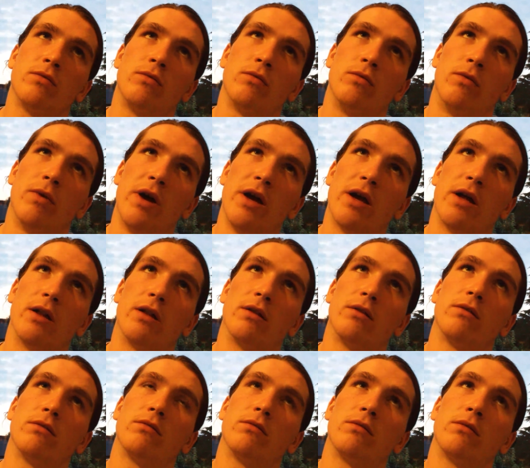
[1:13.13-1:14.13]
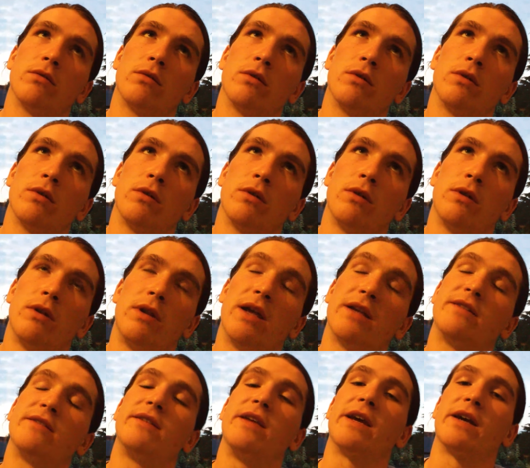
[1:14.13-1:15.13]
Well,
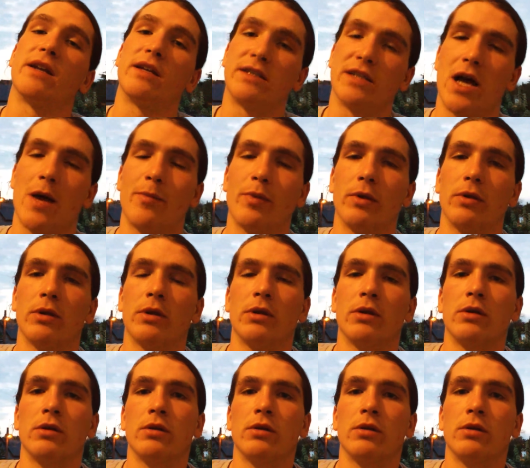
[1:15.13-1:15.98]
let's take an example.